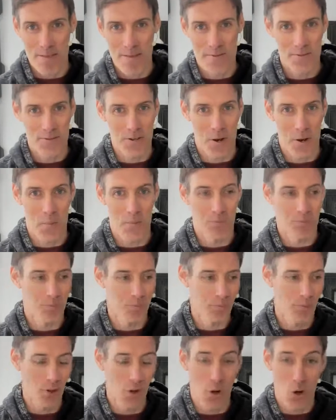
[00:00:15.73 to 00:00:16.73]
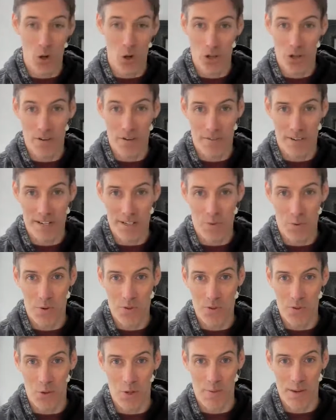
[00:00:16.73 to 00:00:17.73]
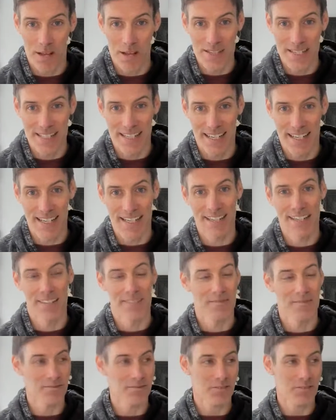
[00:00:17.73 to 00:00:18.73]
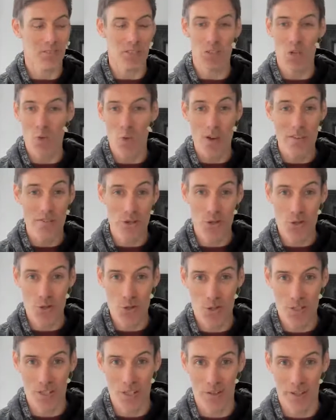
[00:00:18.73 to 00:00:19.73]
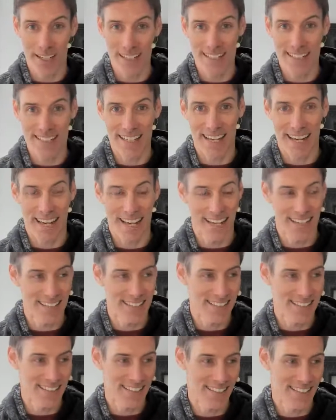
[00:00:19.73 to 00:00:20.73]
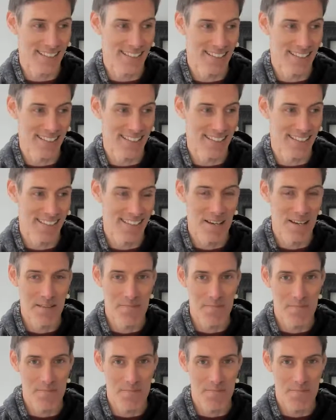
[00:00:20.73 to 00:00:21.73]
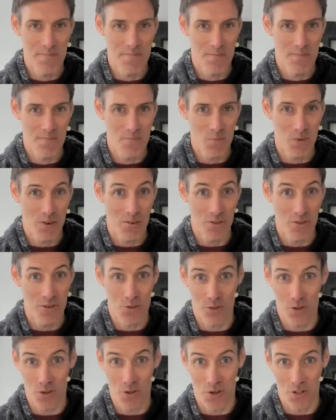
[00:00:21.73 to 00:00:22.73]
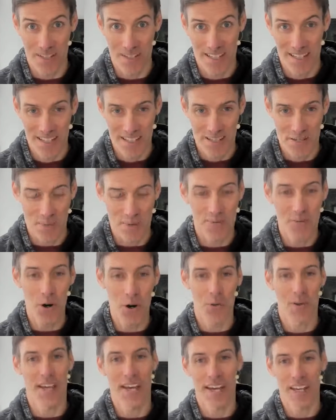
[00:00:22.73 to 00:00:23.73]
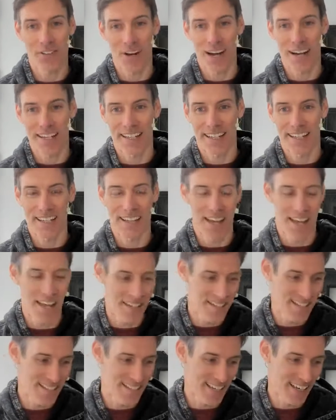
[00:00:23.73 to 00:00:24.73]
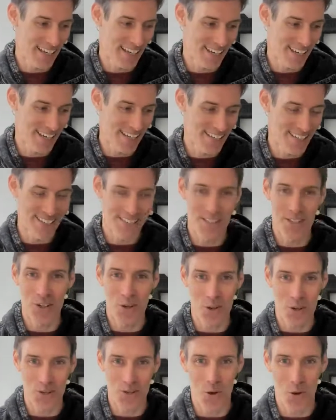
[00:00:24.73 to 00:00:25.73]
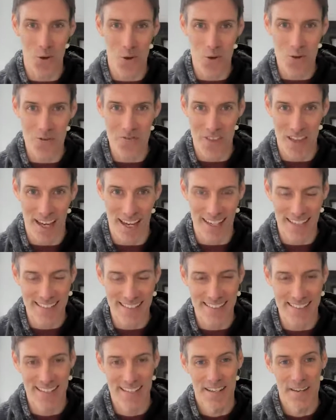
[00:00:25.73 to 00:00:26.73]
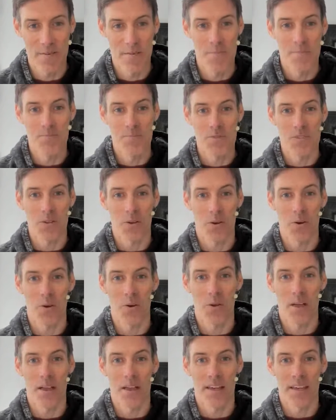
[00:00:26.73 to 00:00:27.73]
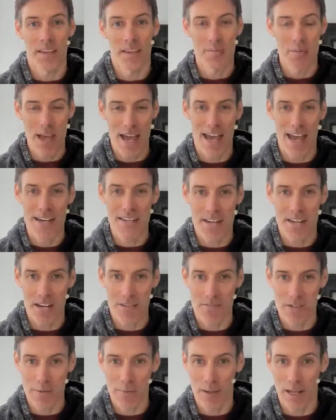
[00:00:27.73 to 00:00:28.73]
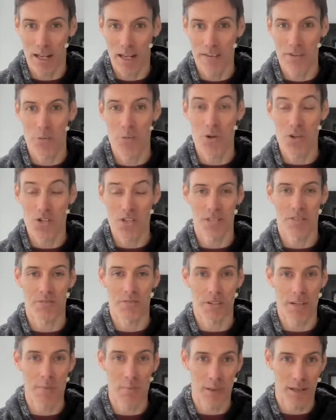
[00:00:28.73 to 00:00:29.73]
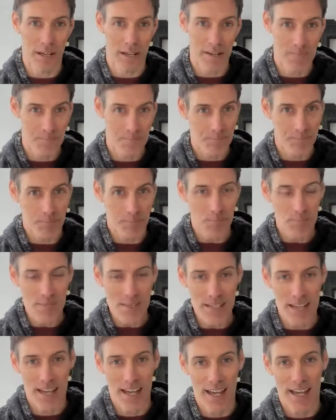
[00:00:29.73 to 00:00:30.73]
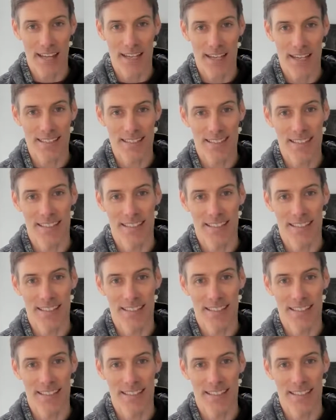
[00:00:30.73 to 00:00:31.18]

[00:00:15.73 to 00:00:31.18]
So, all or nothing is what we're talking about today, whether you should do it and whether you should not. So before we get cracking and discuss all of that, so give me a hashtag replay if you're watching the replay, and